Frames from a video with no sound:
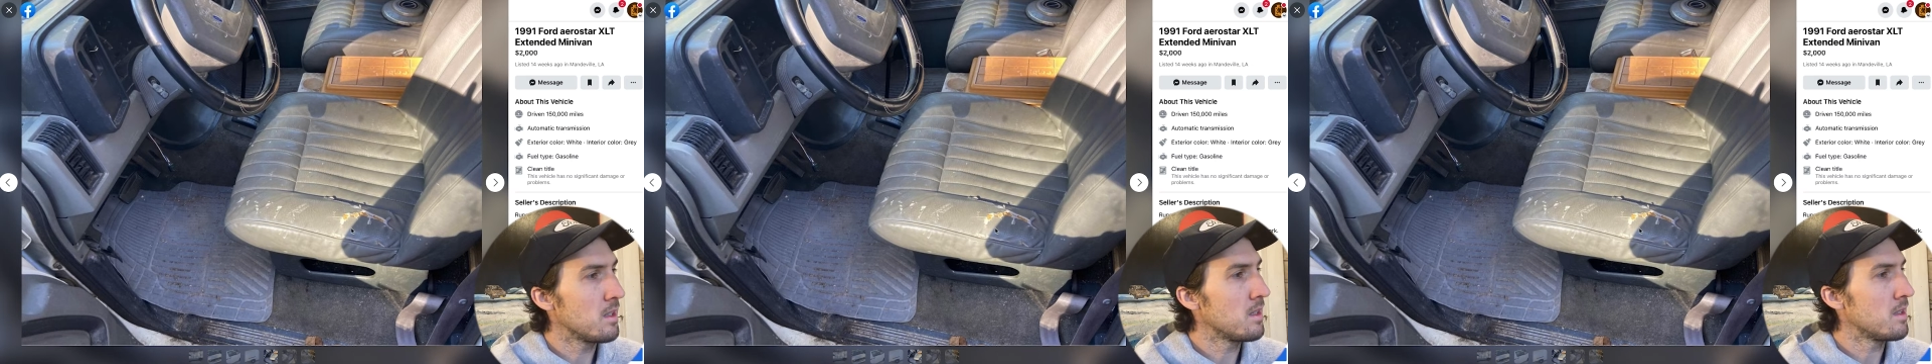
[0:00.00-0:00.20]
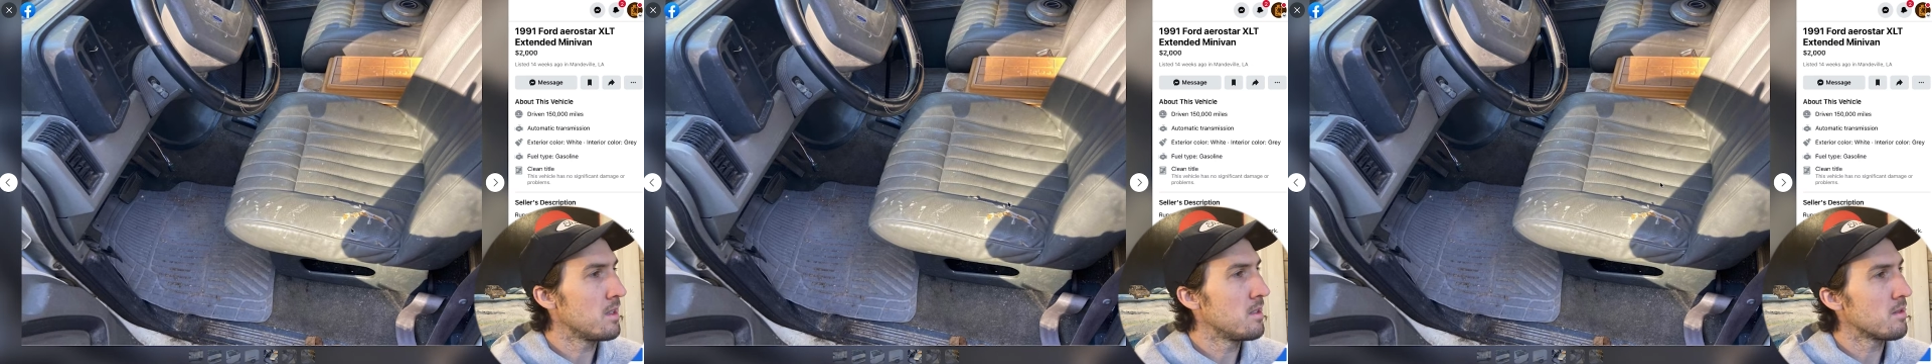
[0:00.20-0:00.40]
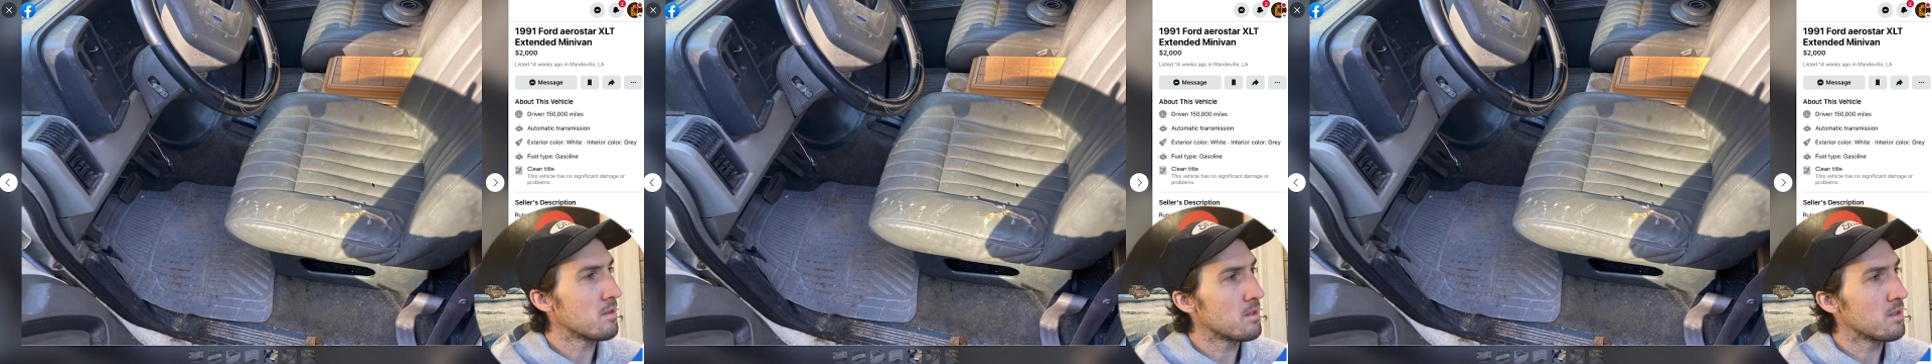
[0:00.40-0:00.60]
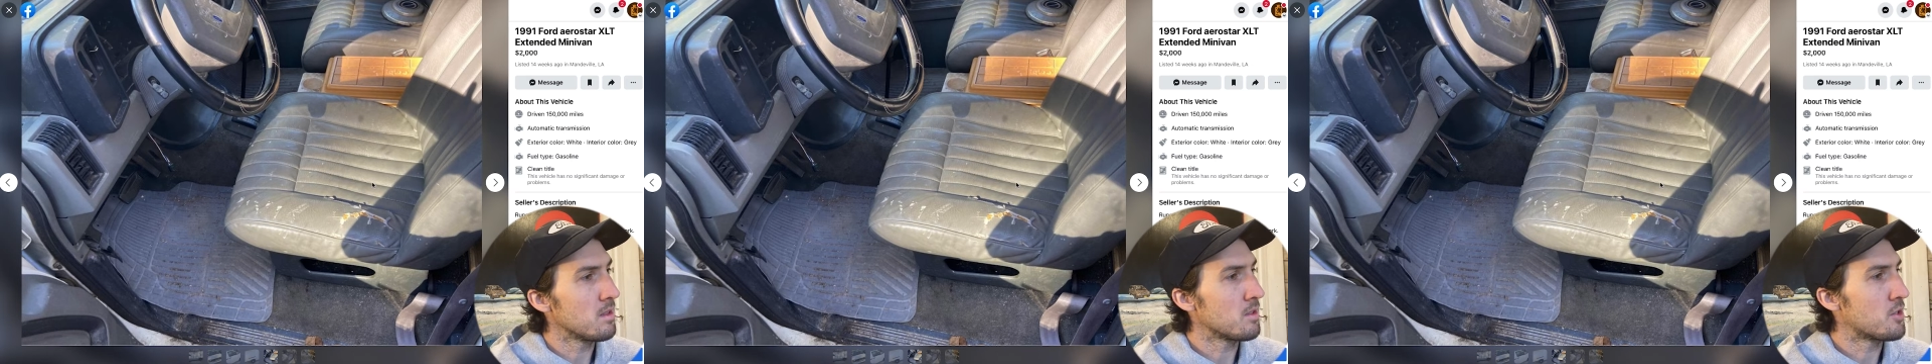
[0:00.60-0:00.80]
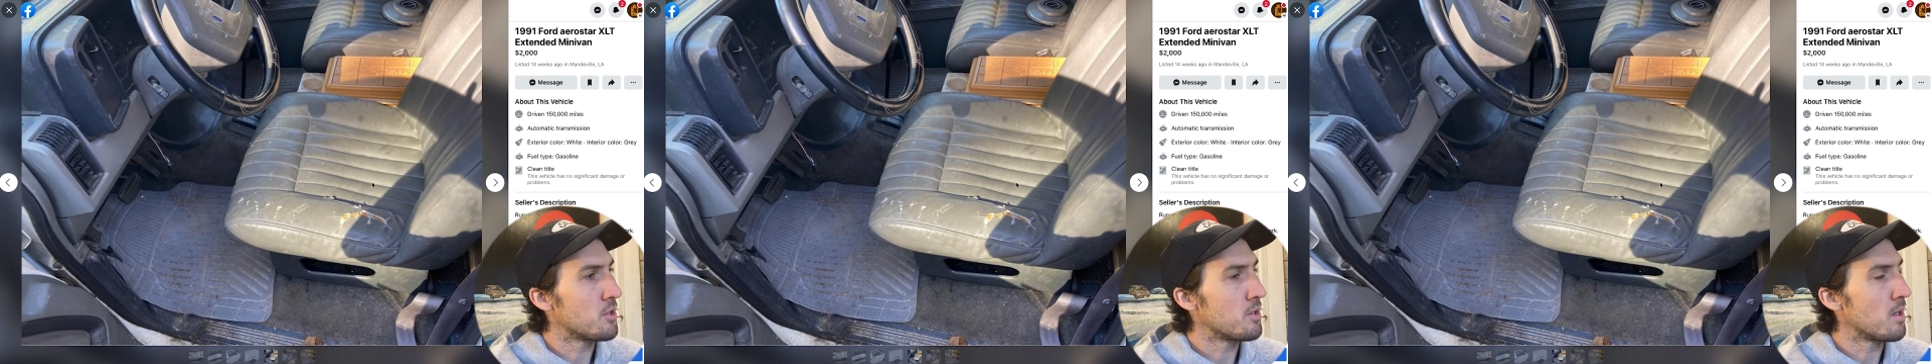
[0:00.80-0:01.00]
These are a little
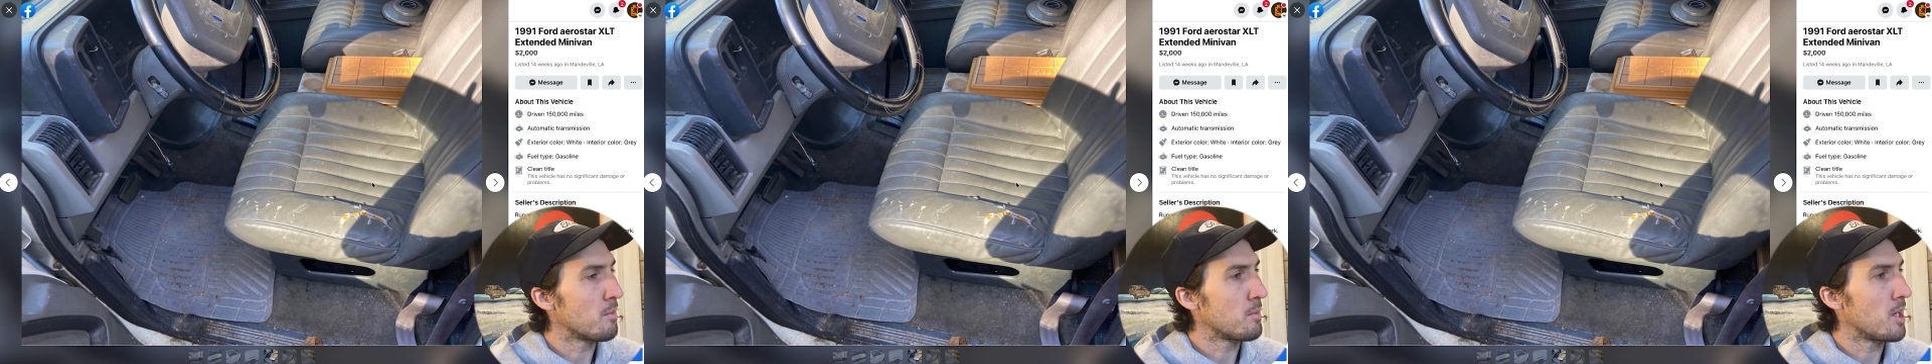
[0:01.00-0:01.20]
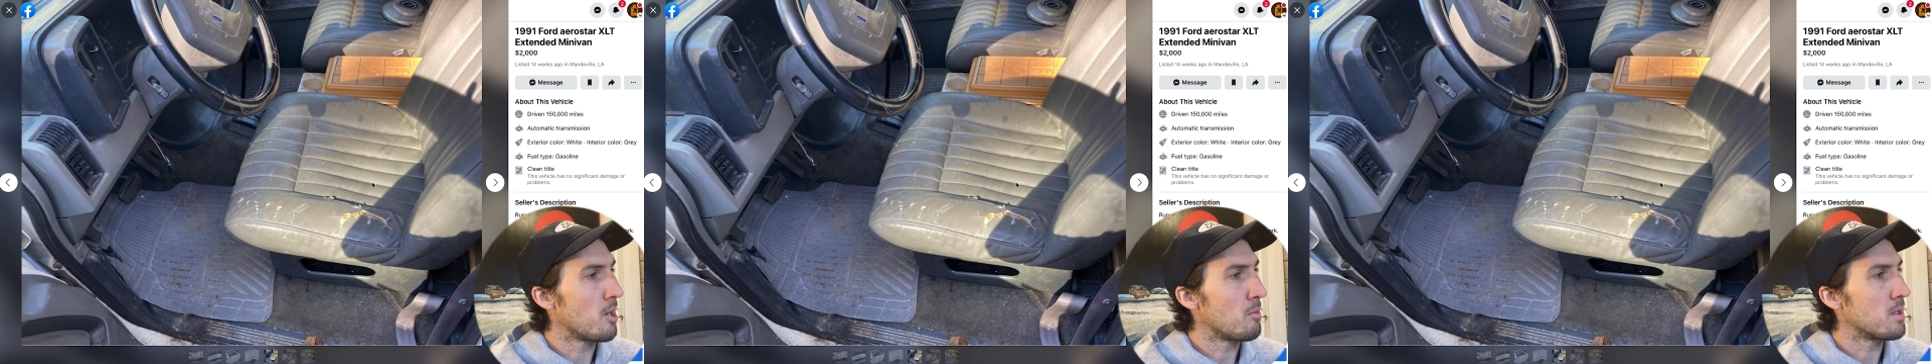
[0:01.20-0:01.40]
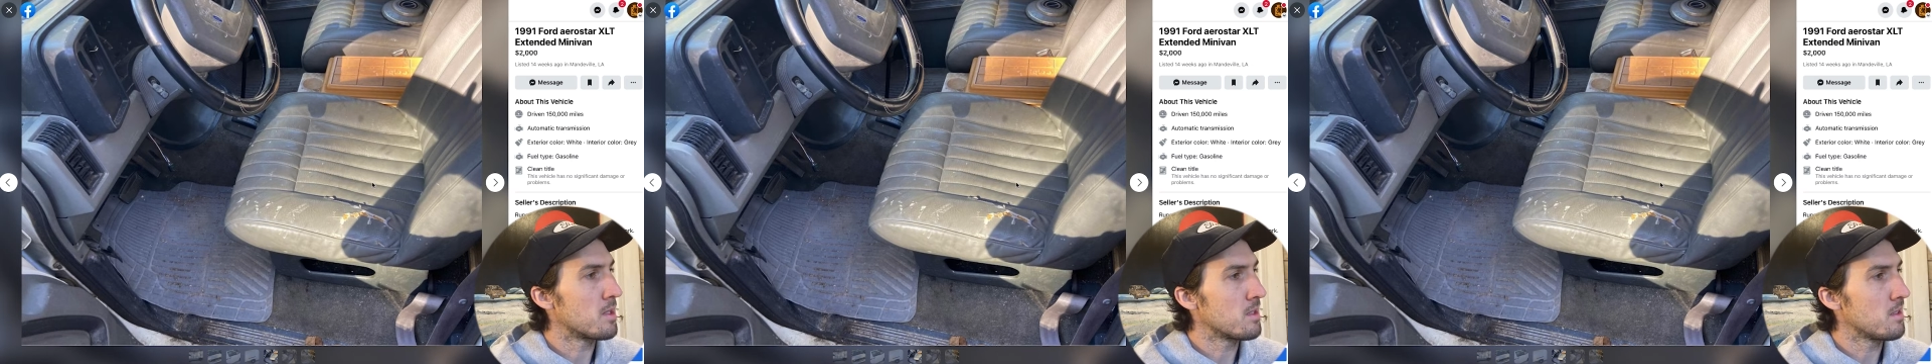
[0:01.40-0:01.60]
chewed up now, but it's a